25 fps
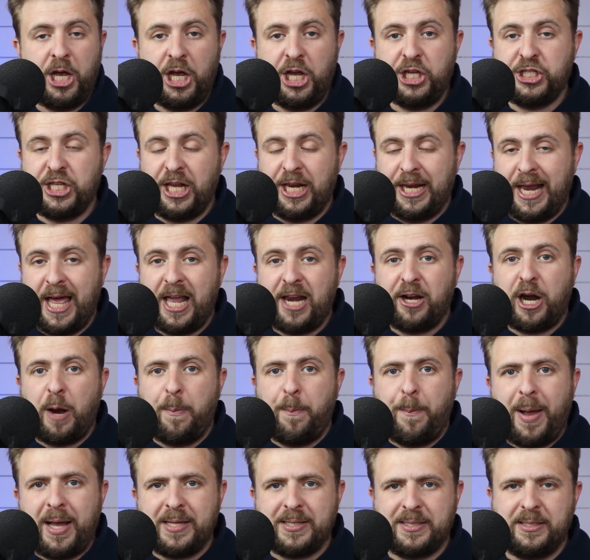It's a lot of
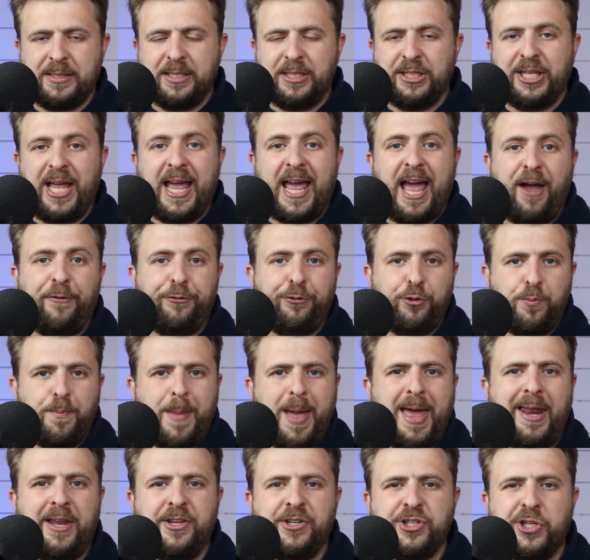capacity. They have to
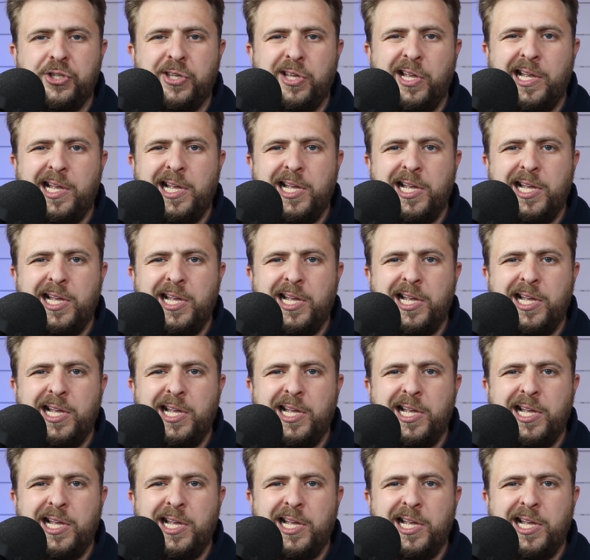manage it.